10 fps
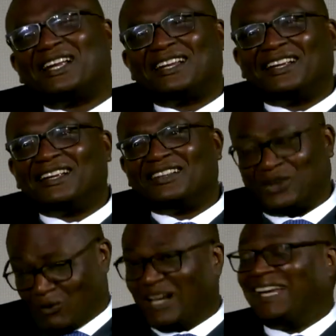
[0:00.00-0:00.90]
but
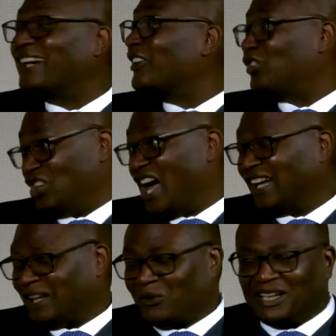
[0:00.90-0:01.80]
so I want to hear if you're
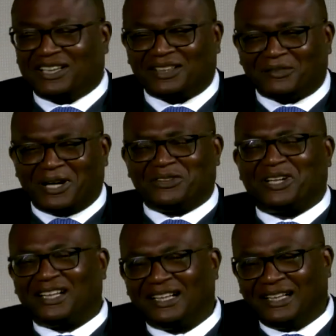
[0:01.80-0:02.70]
not. I want to yeah, hear yeah. if you're
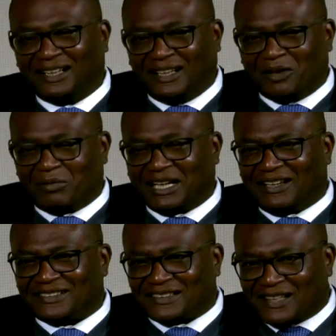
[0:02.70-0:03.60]
not. But then
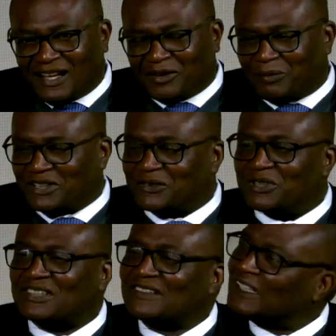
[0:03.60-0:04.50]
there's this other piece,
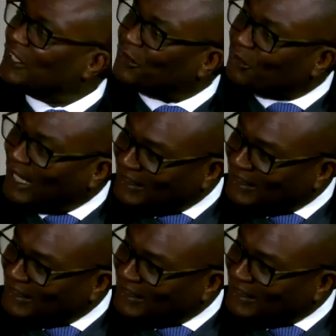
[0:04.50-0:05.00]
which is that in your